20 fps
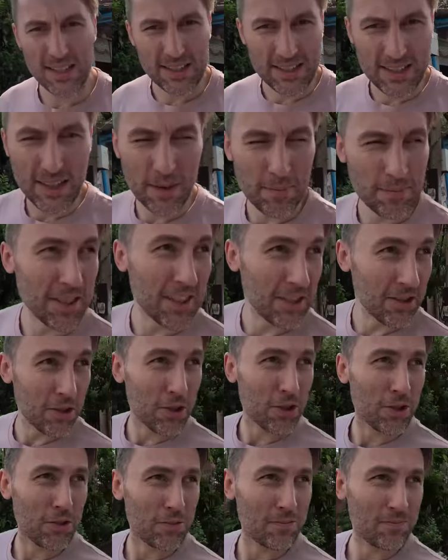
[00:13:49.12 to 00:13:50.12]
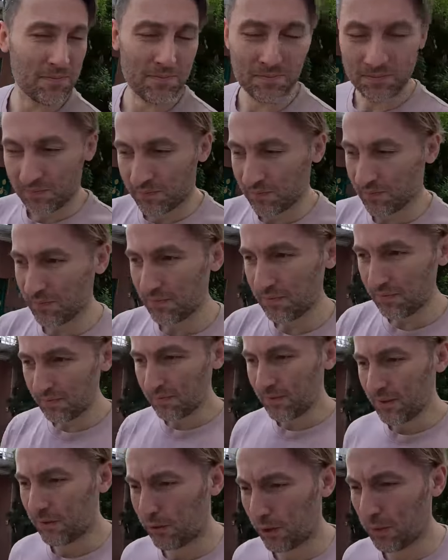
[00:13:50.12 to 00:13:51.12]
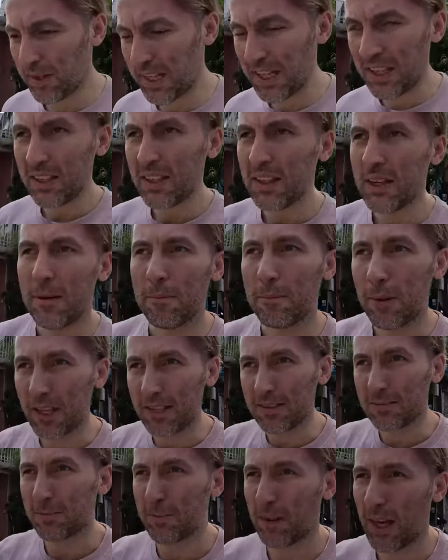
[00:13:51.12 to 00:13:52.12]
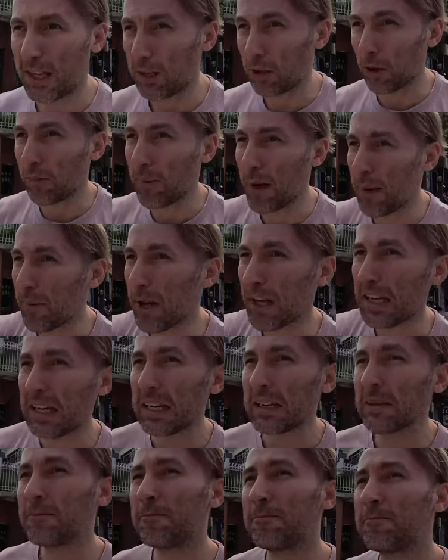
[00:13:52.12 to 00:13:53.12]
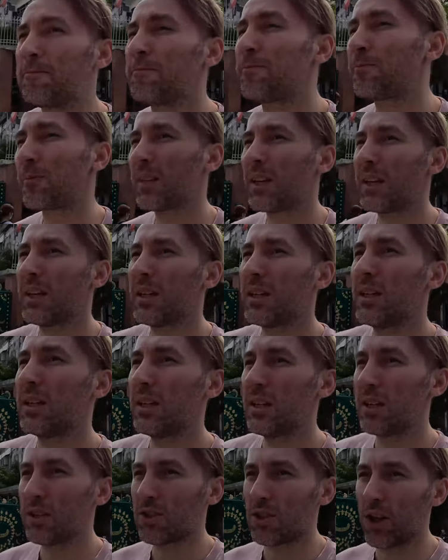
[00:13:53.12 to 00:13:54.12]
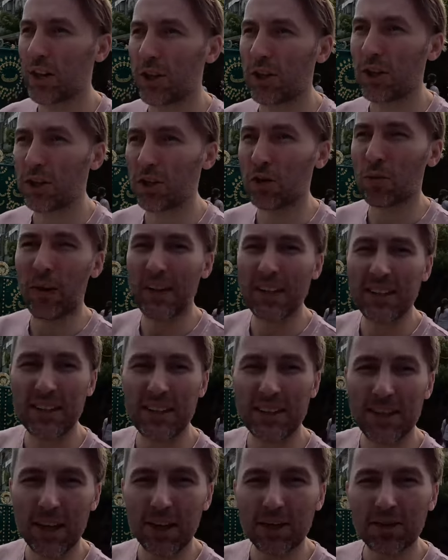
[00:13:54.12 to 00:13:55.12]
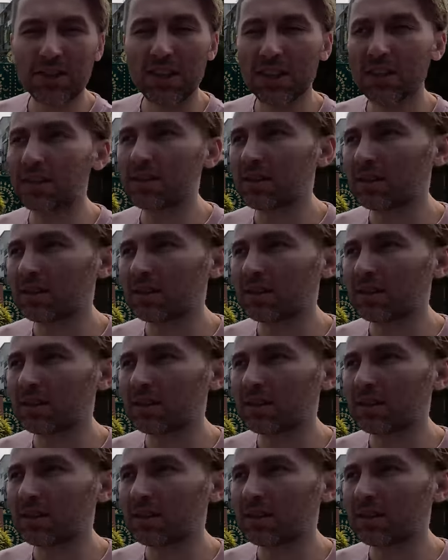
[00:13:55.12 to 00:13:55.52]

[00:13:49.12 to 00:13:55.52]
is something new for me, but I got my money. So I got 20,000